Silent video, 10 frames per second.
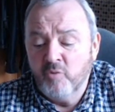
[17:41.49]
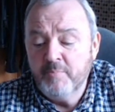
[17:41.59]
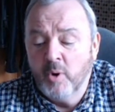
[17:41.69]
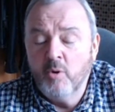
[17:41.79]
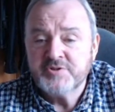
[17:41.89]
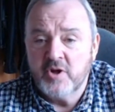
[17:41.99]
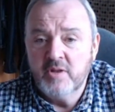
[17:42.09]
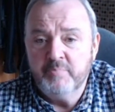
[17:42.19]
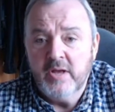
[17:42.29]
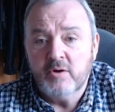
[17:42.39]
report
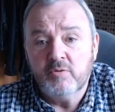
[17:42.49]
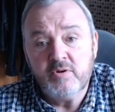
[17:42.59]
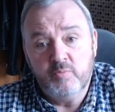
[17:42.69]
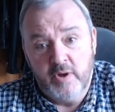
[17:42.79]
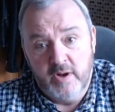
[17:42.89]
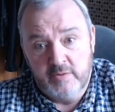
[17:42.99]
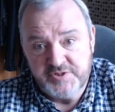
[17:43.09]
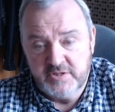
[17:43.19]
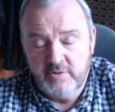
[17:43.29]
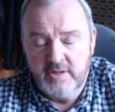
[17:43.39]
on the build when I
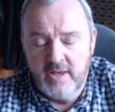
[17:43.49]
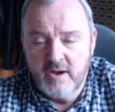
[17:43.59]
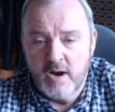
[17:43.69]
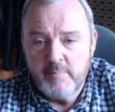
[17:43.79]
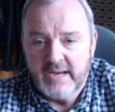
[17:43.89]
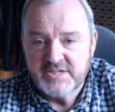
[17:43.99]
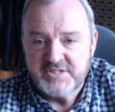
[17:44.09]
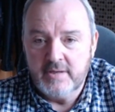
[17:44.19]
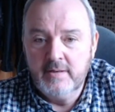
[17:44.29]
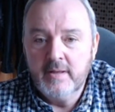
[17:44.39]
was doing Kit Car
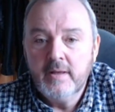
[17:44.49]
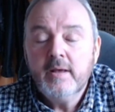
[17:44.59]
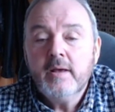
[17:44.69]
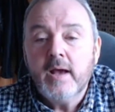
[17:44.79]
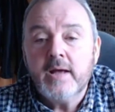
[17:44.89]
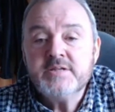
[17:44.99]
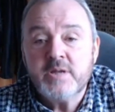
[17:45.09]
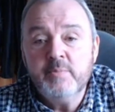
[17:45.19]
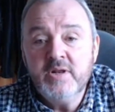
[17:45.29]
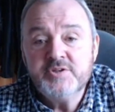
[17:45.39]
magazine, and
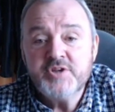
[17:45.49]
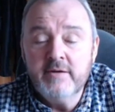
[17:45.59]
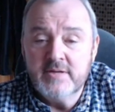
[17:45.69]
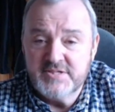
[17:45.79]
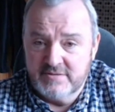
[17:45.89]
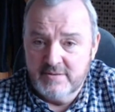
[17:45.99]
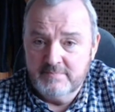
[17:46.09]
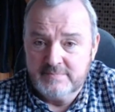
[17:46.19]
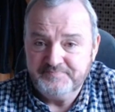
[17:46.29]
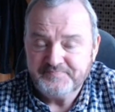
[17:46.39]
somebody had shown it to him.